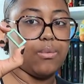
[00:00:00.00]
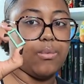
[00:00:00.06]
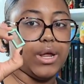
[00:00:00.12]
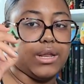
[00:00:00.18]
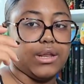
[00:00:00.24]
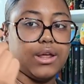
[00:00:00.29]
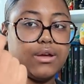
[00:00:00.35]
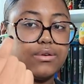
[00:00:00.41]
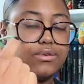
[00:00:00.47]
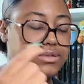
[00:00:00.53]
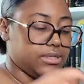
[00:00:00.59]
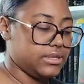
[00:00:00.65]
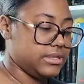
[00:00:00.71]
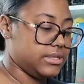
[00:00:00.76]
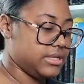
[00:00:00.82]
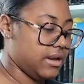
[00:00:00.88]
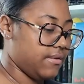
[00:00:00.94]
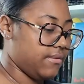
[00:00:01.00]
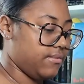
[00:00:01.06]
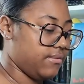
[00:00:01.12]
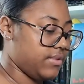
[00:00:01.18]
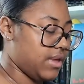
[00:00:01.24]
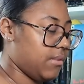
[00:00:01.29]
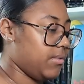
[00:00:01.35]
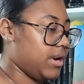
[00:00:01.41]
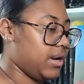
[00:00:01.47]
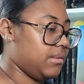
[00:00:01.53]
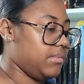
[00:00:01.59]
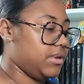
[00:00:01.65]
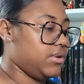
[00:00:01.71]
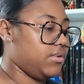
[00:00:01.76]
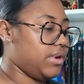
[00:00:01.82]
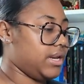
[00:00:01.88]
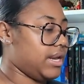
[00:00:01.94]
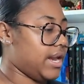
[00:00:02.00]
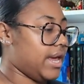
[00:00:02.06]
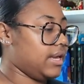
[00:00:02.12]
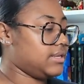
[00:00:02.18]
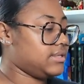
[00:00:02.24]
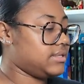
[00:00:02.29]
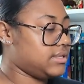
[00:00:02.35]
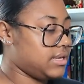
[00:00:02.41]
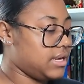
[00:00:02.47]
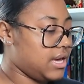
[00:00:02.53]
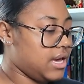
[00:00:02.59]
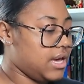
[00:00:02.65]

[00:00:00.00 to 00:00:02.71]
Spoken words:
windows and stuff that we're going to be doing next.